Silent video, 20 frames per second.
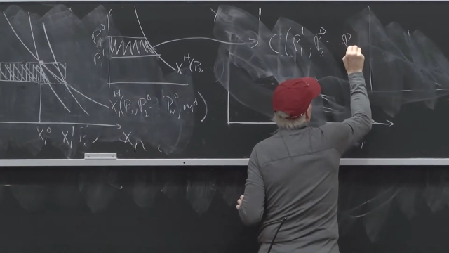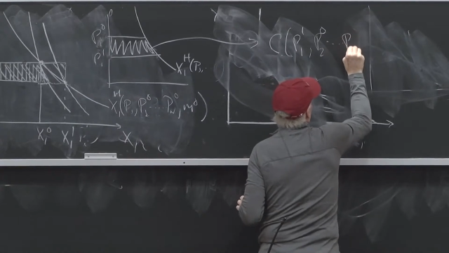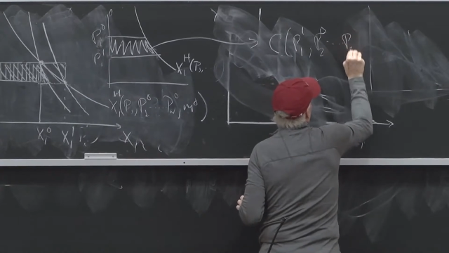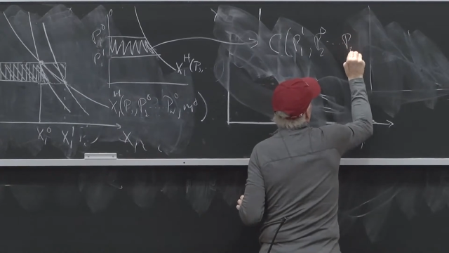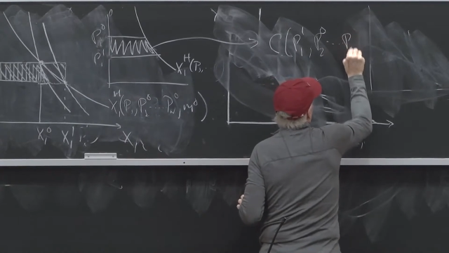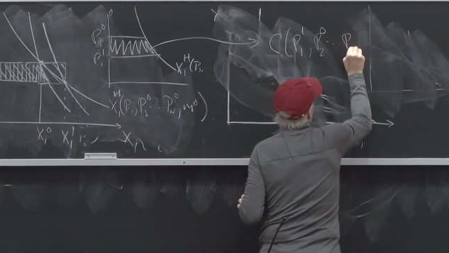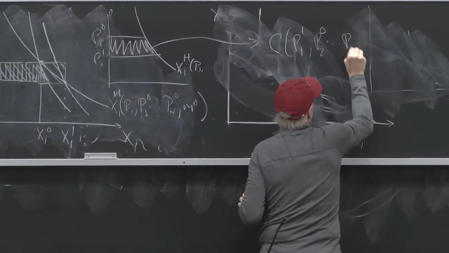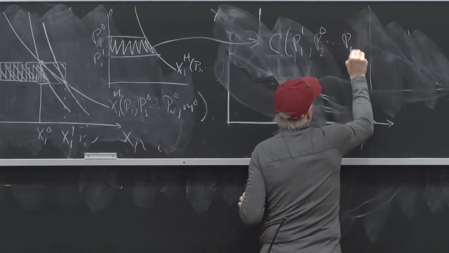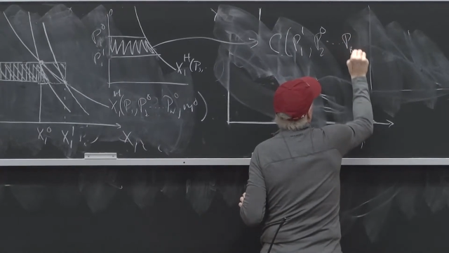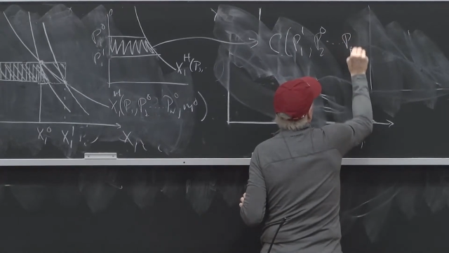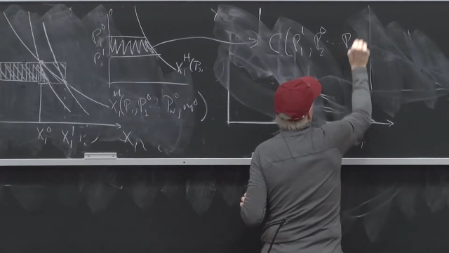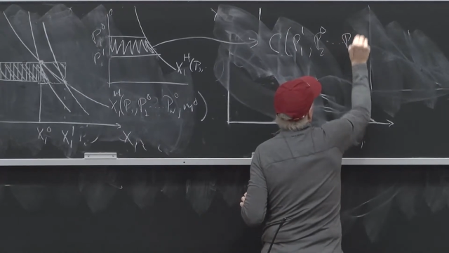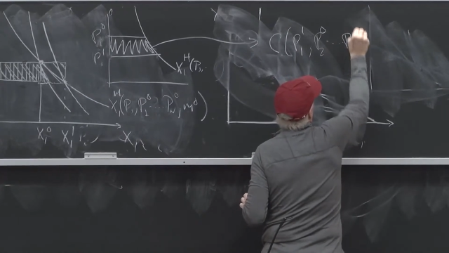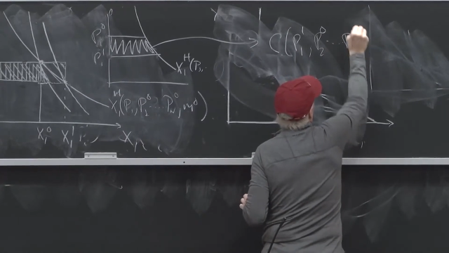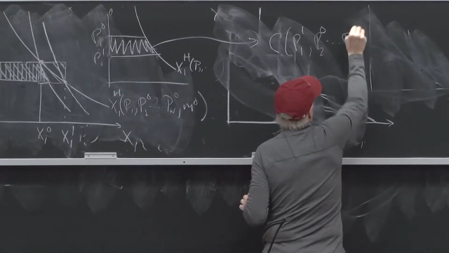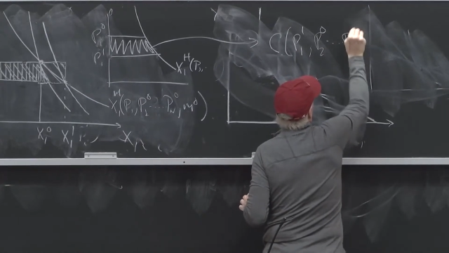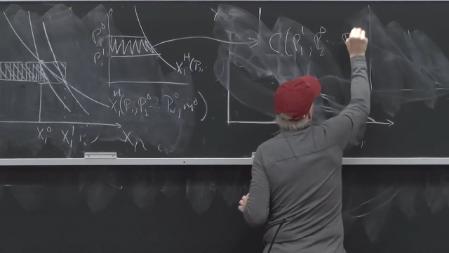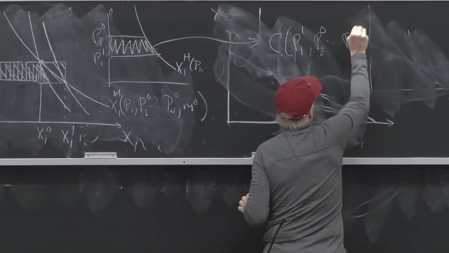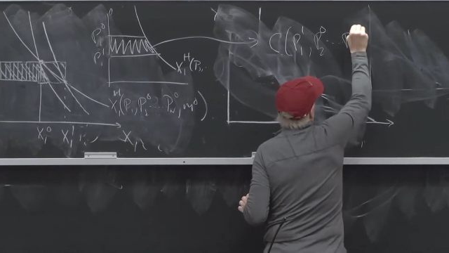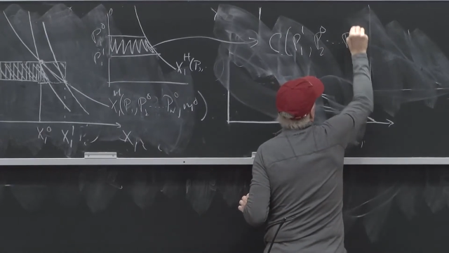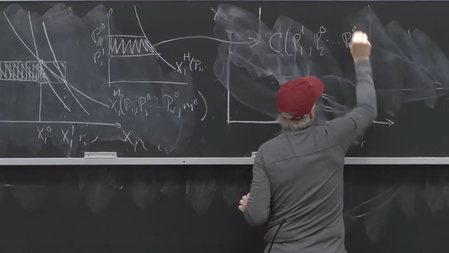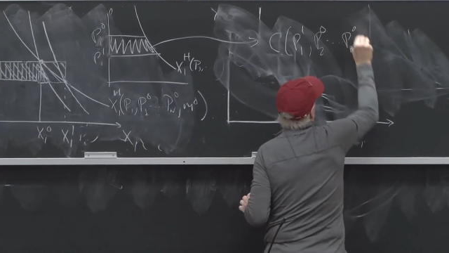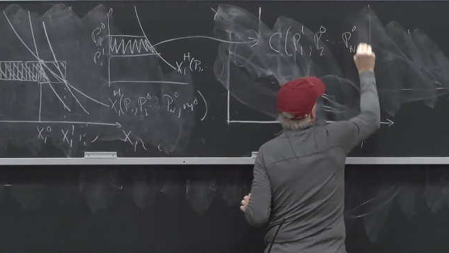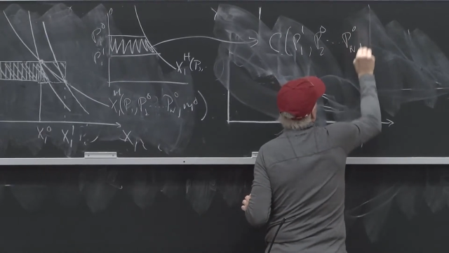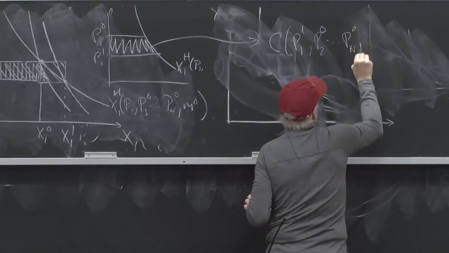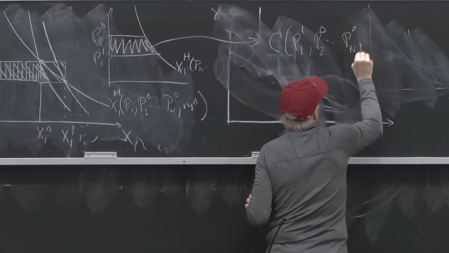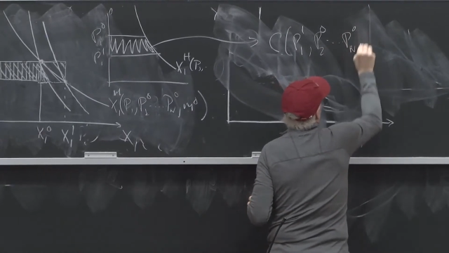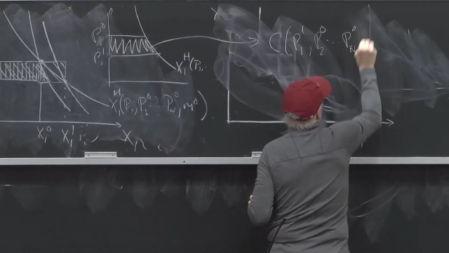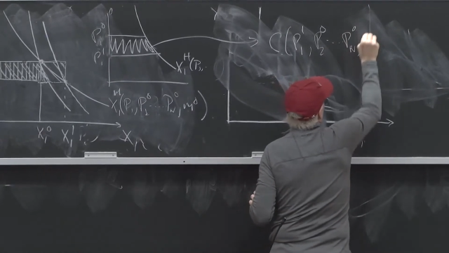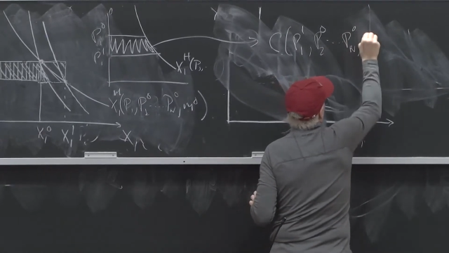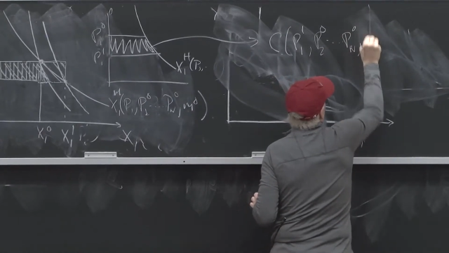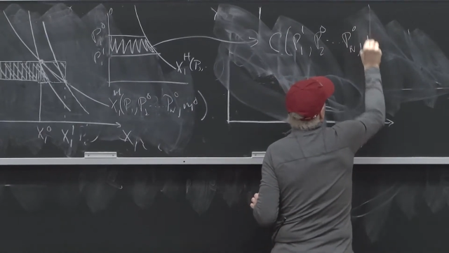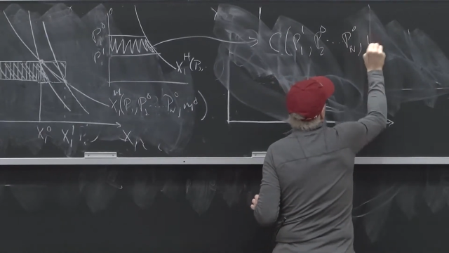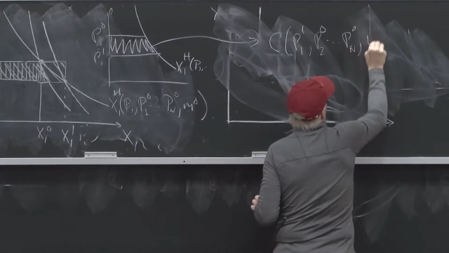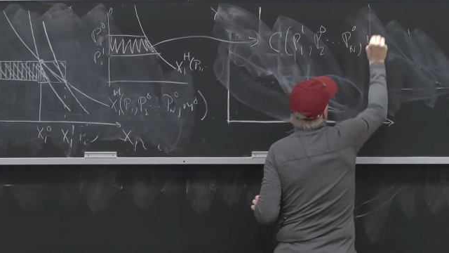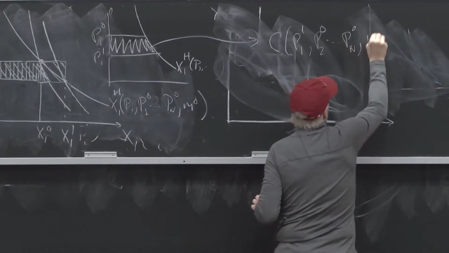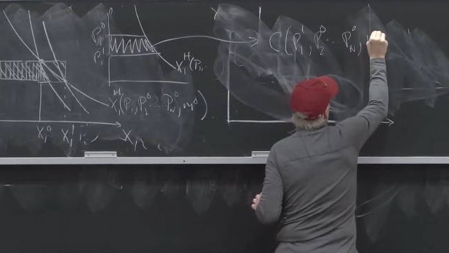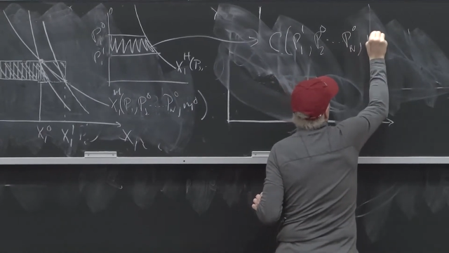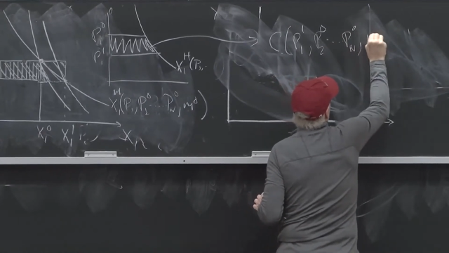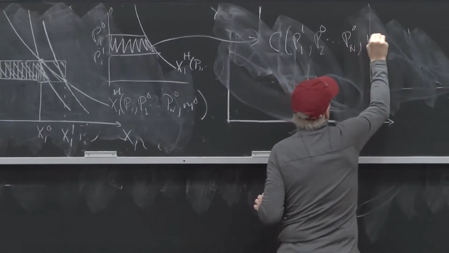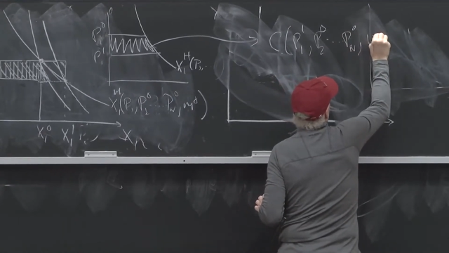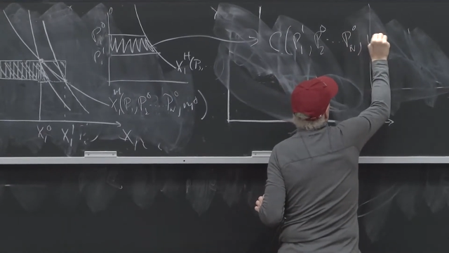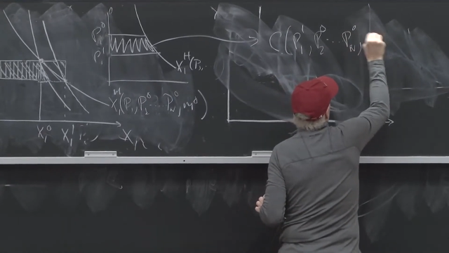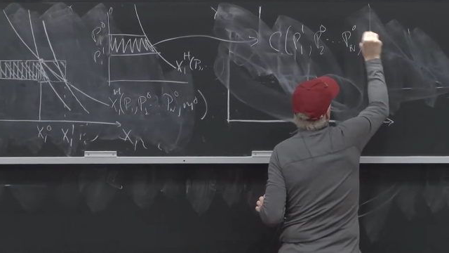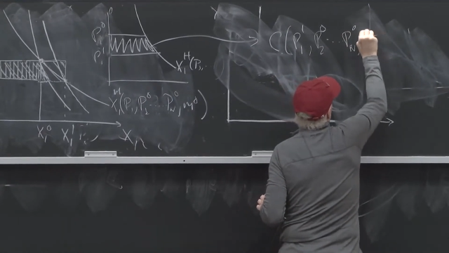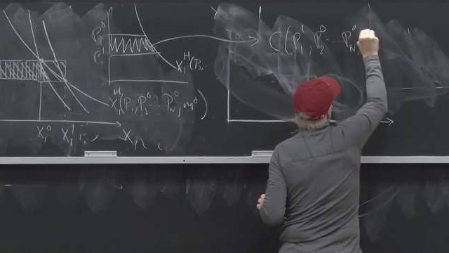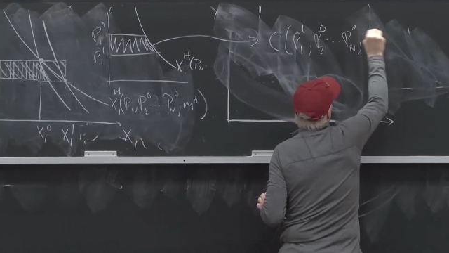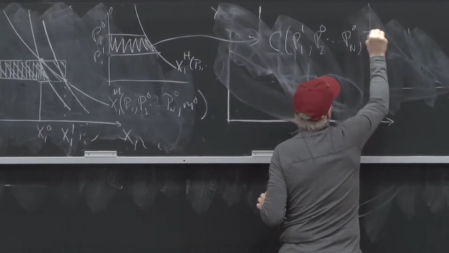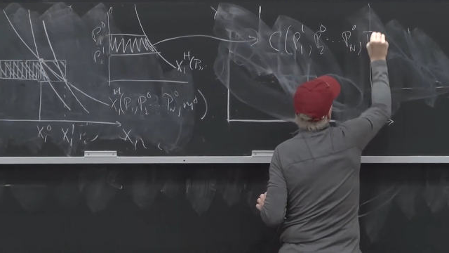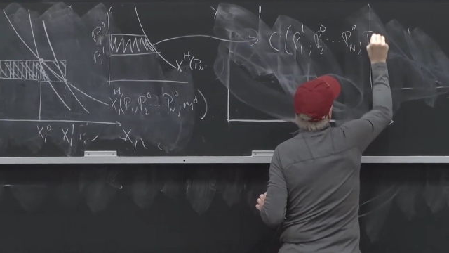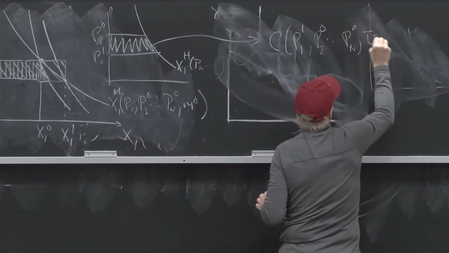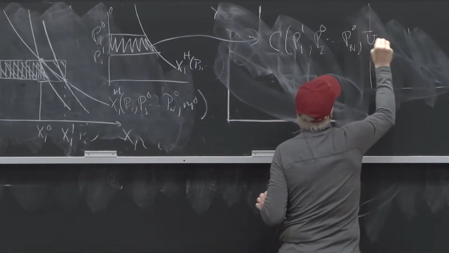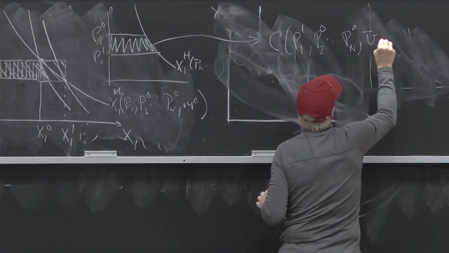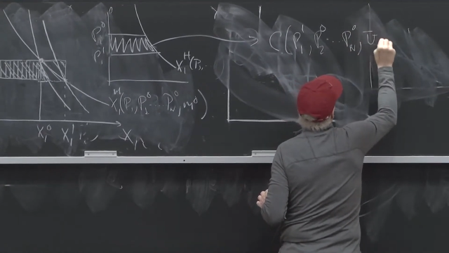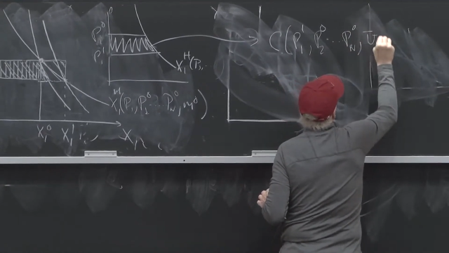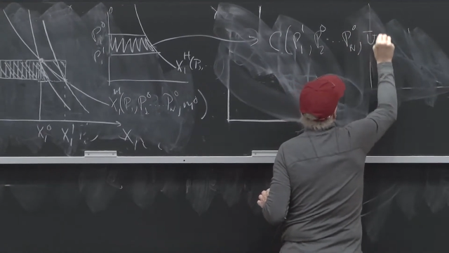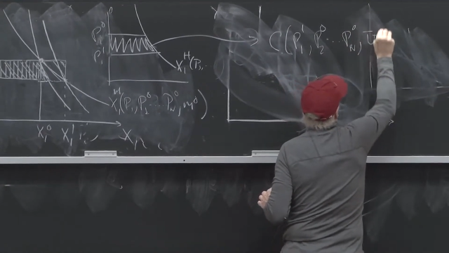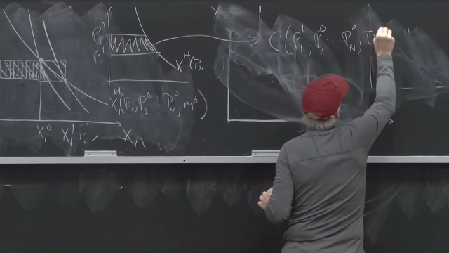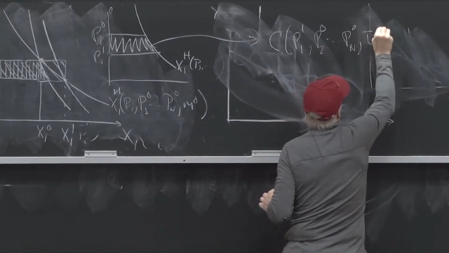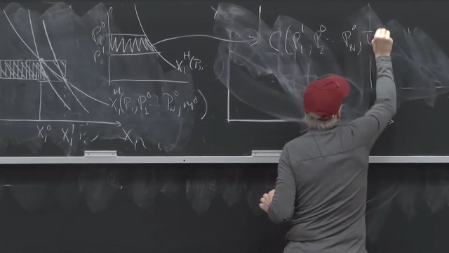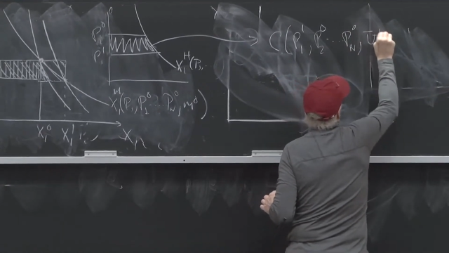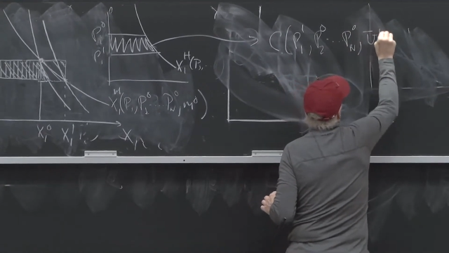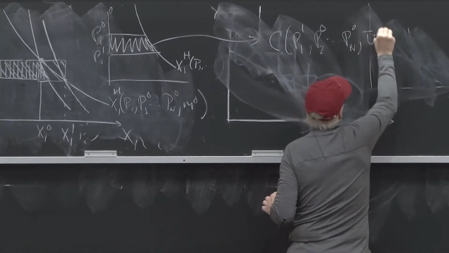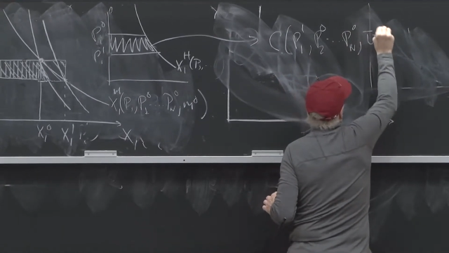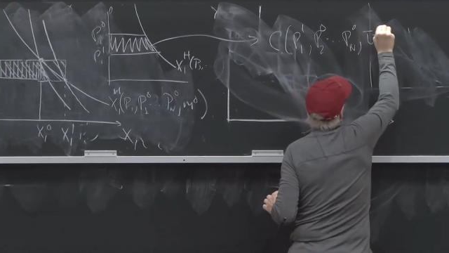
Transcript: Nobody's mouth can be seen.